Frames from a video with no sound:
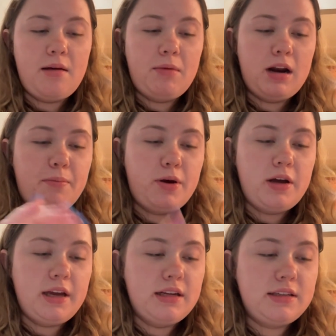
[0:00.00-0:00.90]
I'm gonna
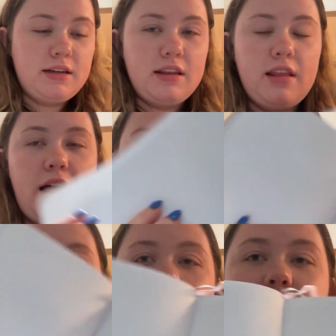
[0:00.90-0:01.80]
put the
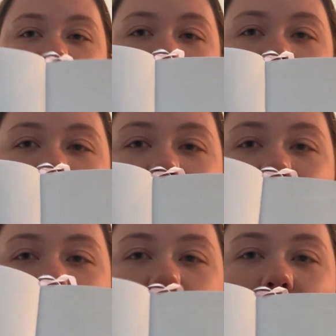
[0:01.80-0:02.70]
library on this one so I
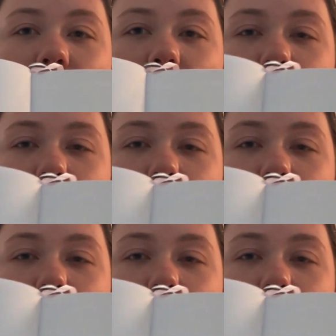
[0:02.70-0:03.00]
can do like a